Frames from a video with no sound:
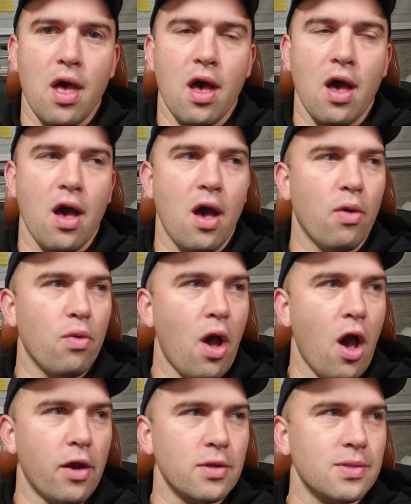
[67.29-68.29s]

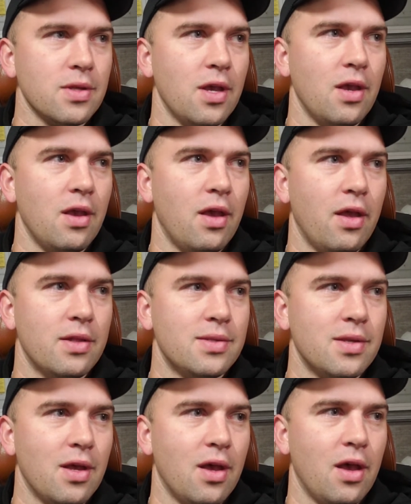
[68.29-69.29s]
Honestly,
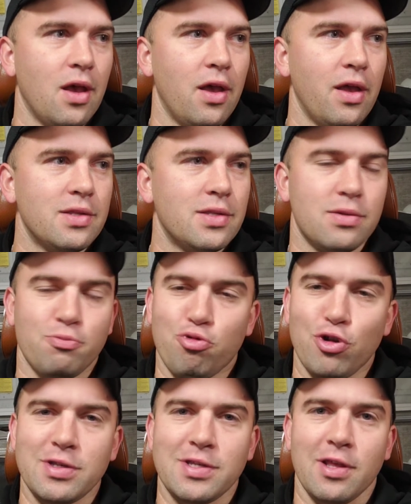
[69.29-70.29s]
it's
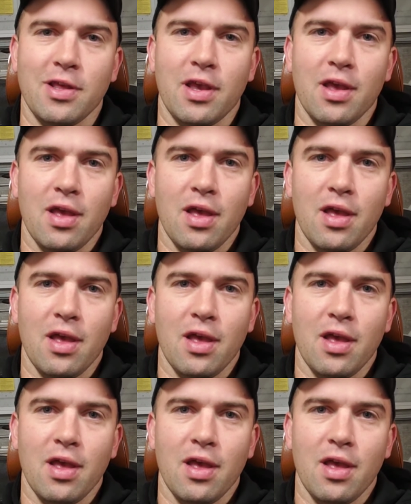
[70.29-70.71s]
pretty silly.